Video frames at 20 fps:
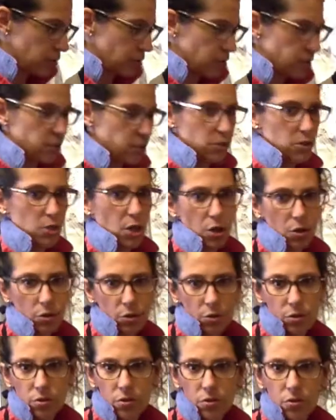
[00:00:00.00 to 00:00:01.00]
the
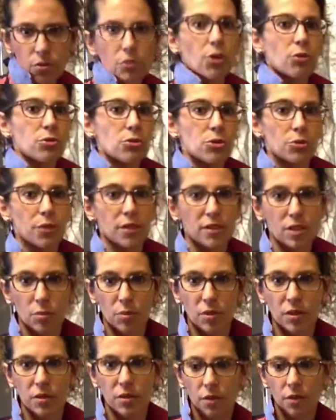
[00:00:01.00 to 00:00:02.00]
doughs, no two
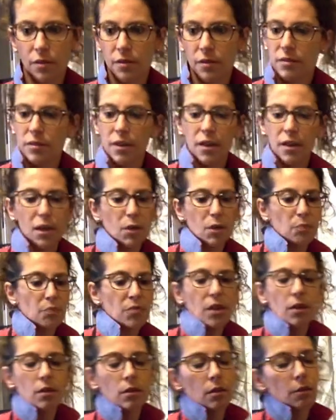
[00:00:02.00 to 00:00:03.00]
recipes are the same.
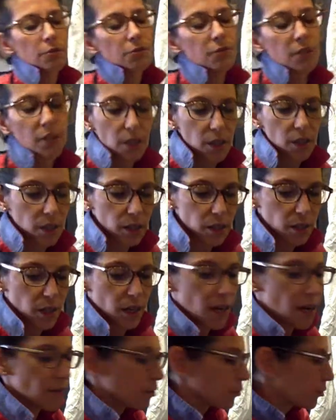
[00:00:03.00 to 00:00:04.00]
The filling, I
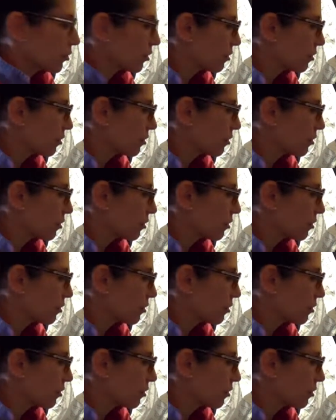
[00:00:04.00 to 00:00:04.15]
haven't really